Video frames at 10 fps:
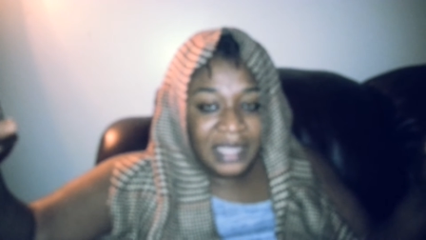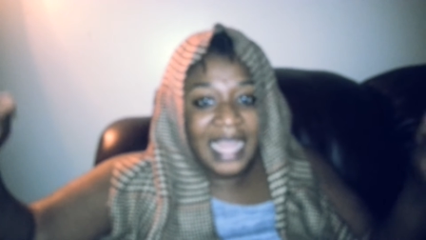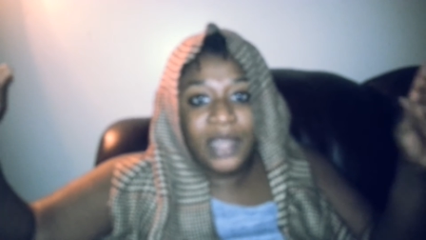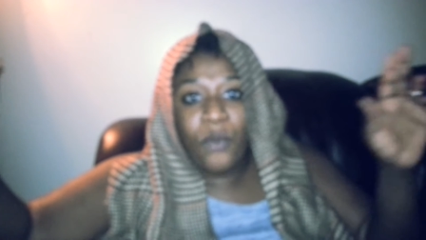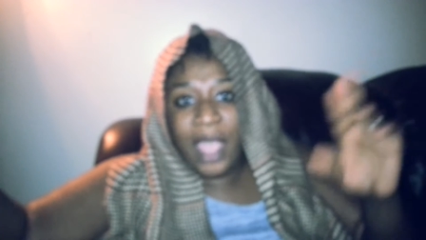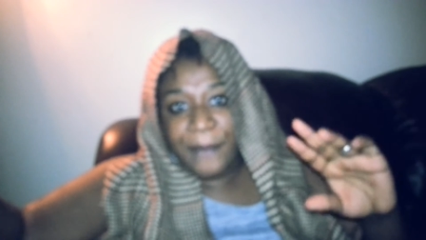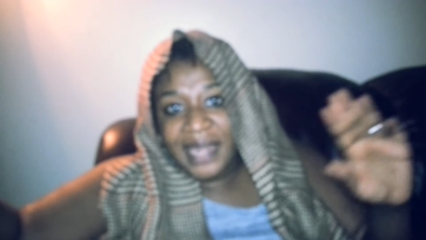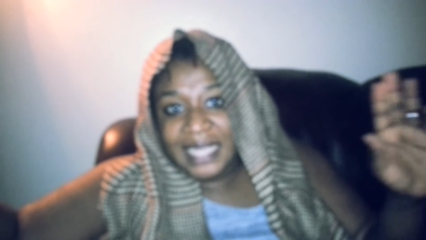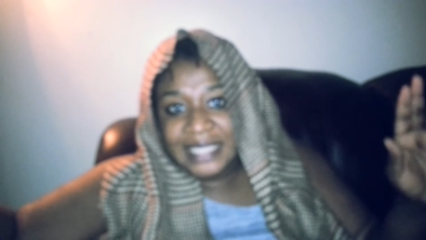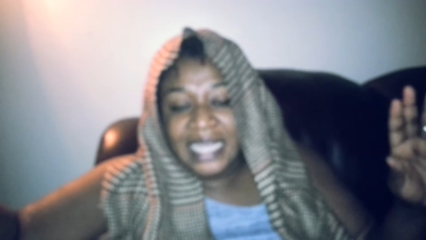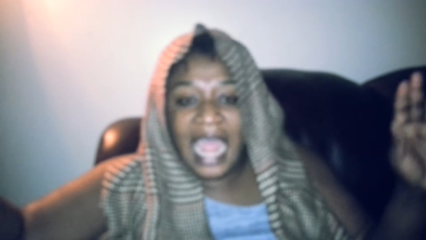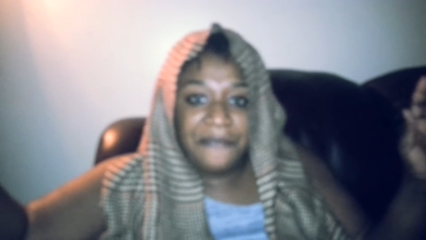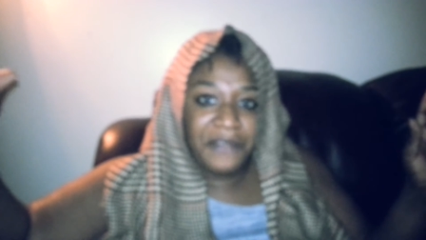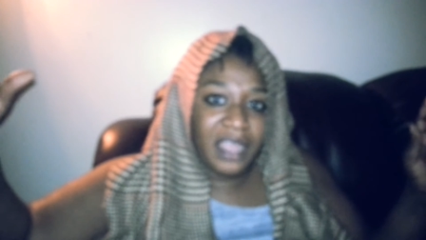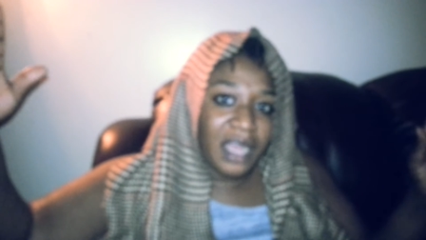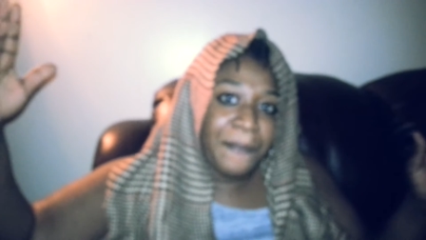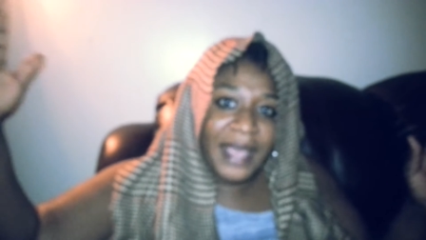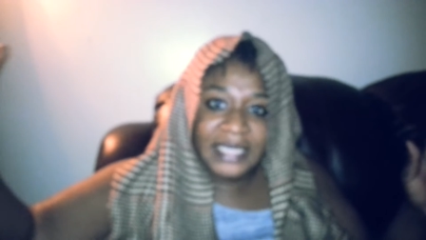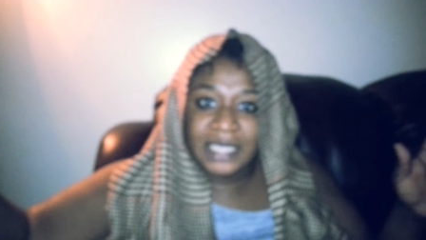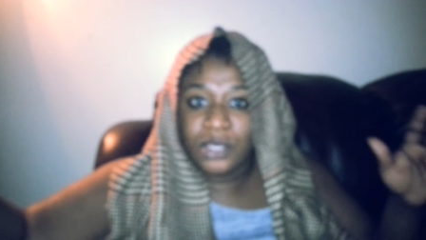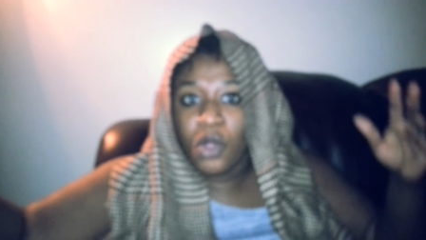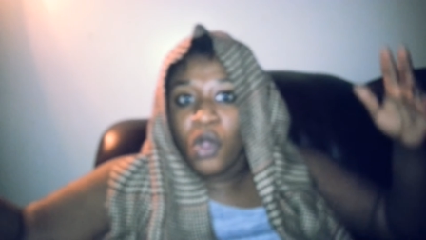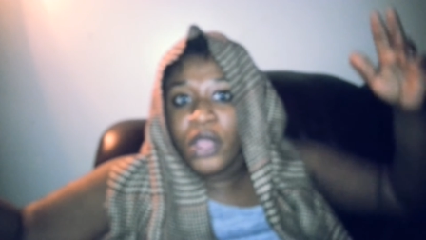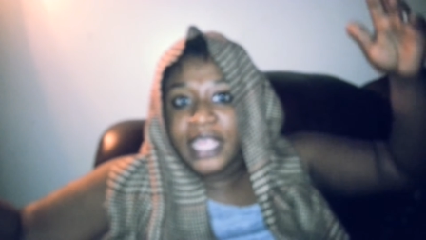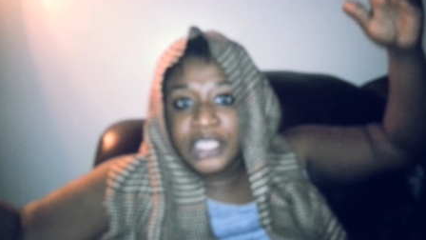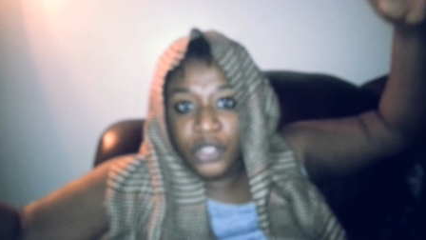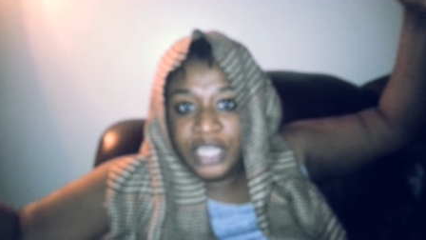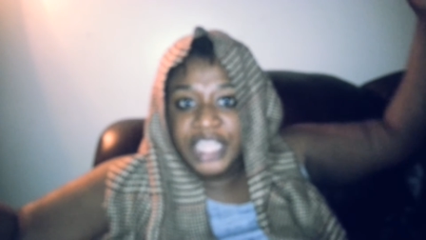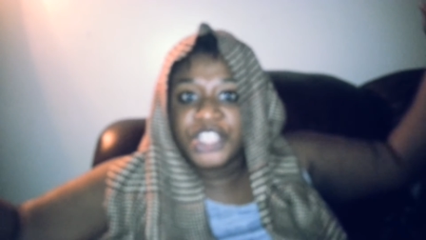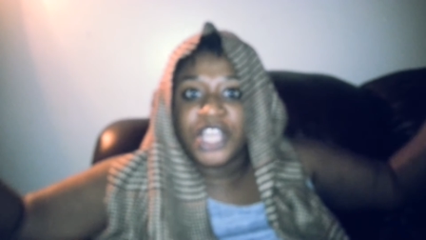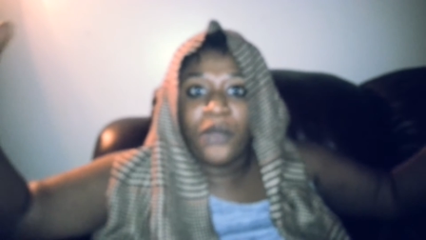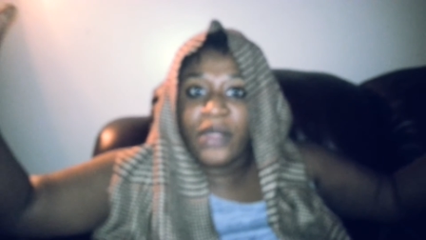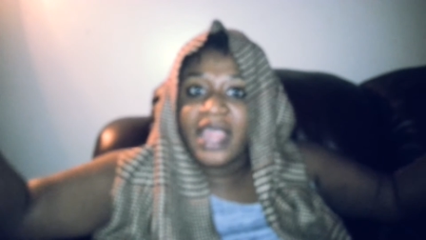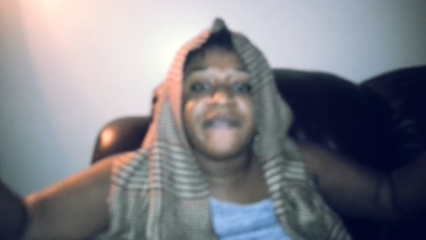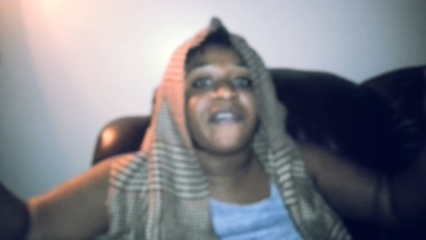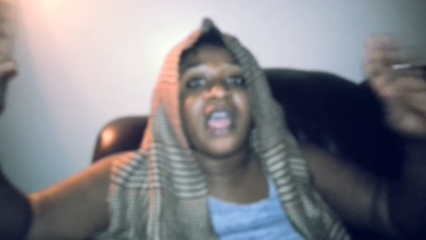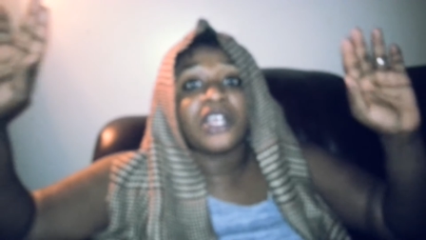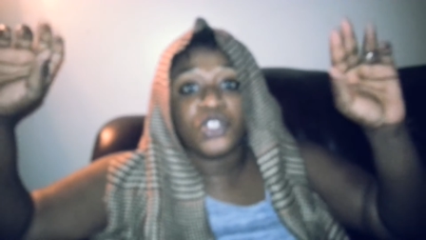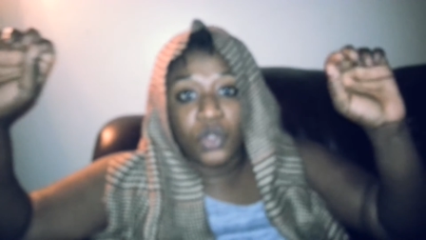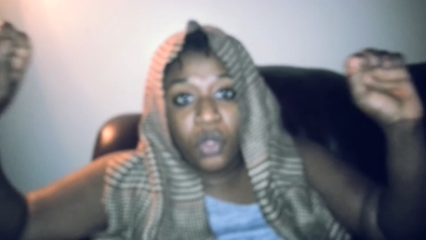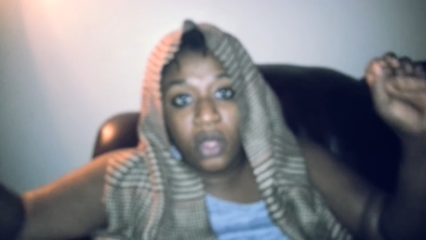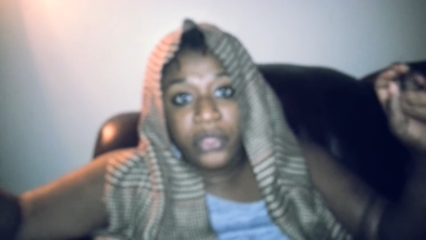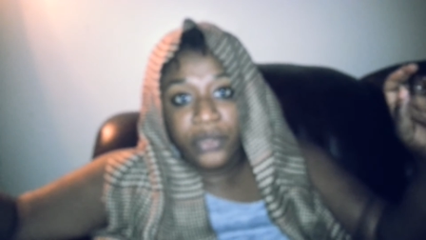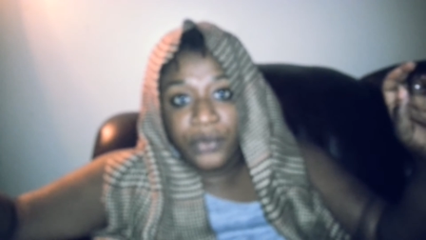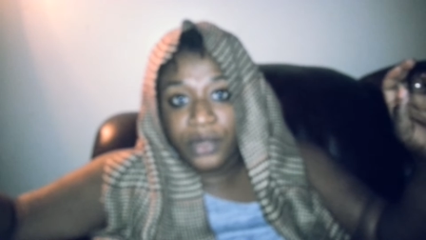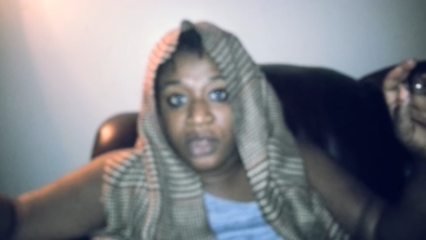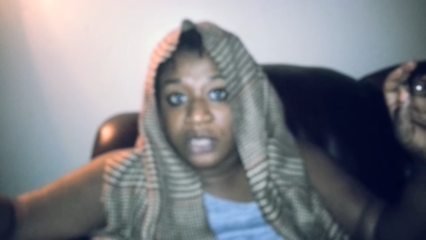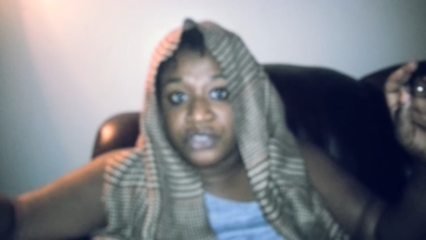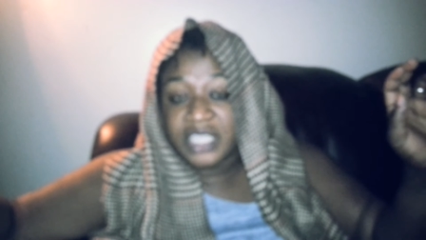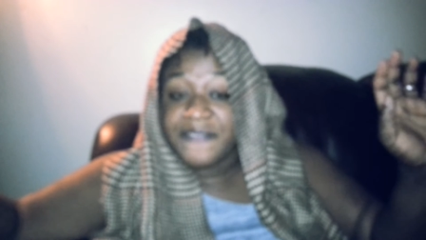that the white man has said, Africa, Mexico, Indonesia, wherever are so-called third world countries,